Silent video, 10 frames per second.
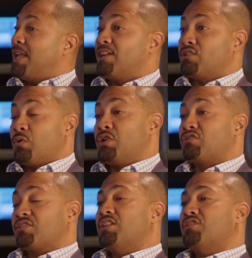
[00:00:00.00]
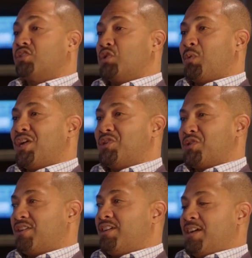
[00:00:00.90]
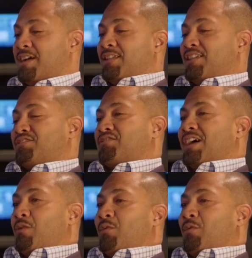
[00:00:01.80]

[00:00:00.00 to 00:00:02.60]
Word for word: And so in your son's situation, there's uh,